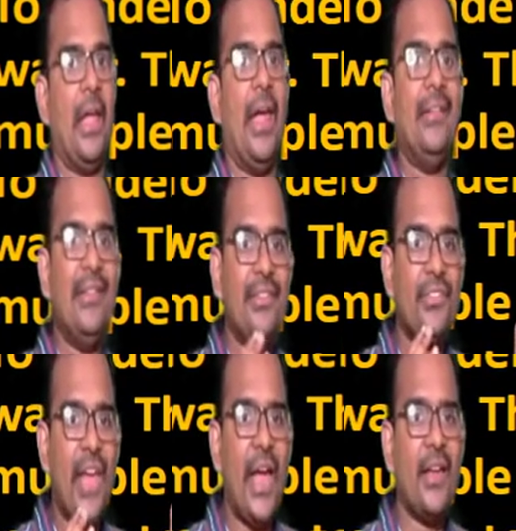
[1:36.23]
And
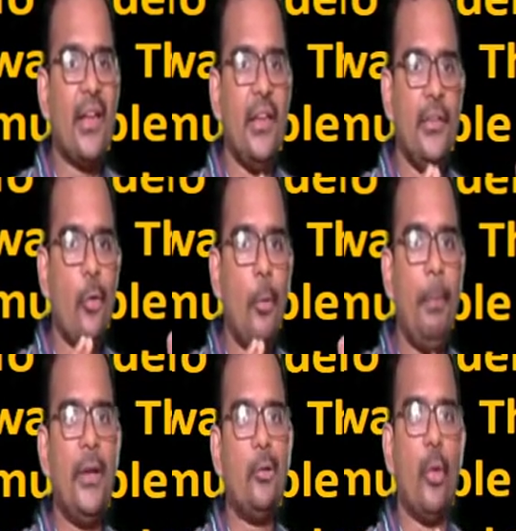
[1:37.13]
this tank is
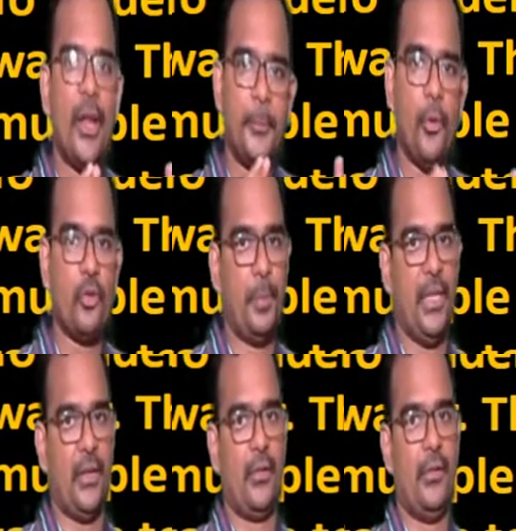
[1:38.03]
open to
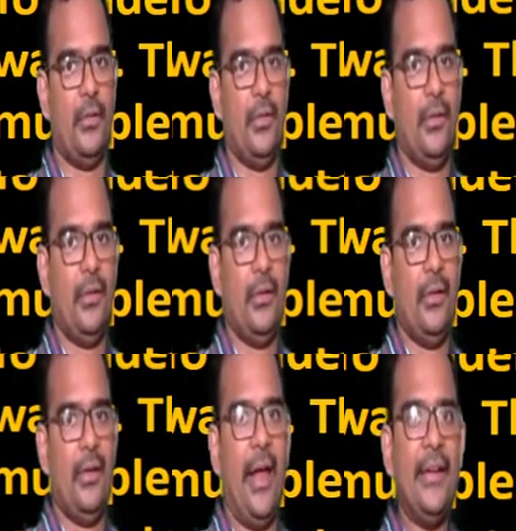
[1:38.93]
atmosphere
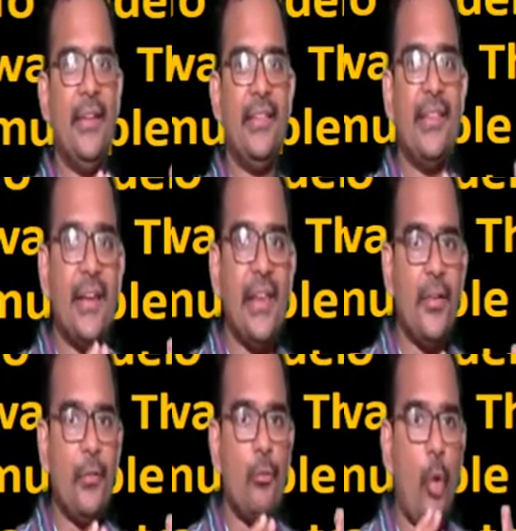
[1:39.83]
and it is
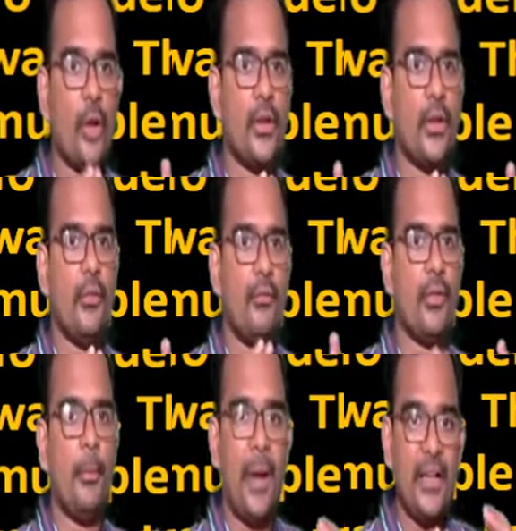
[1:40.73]
getting water
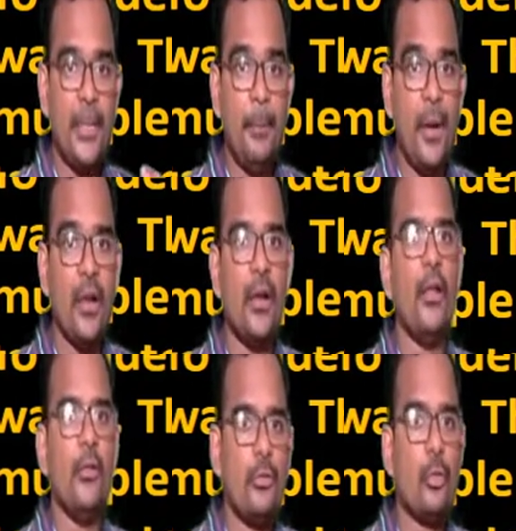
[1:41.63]
from
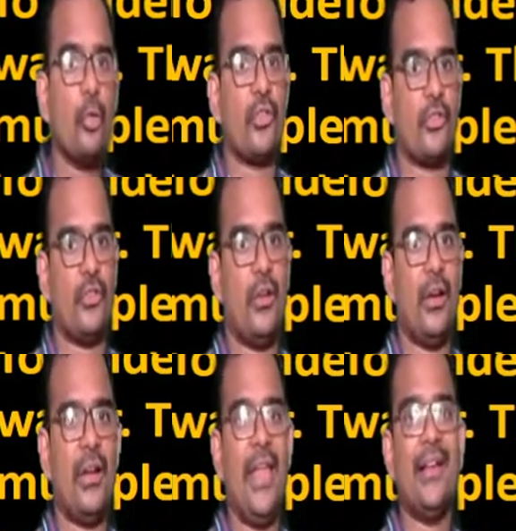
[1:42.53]
multiple sources
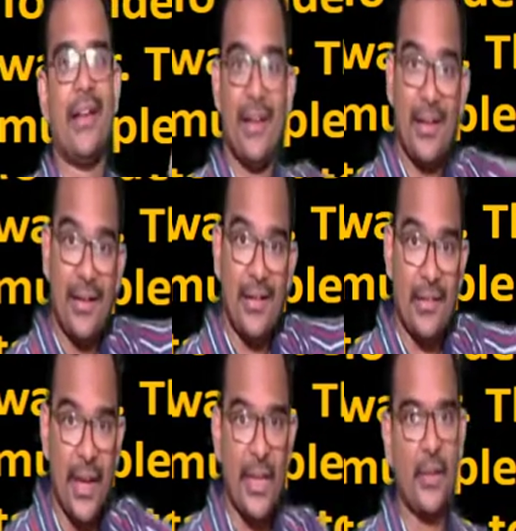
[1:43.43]
like
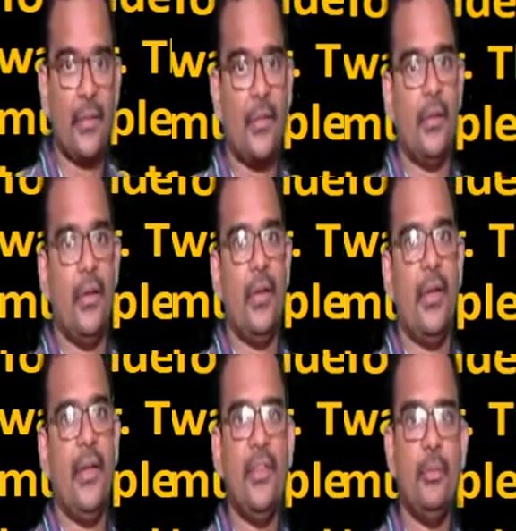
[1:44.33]
rain
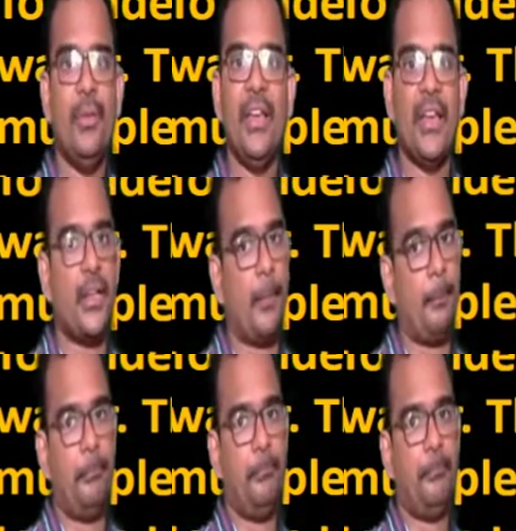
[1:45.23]
is filling it up.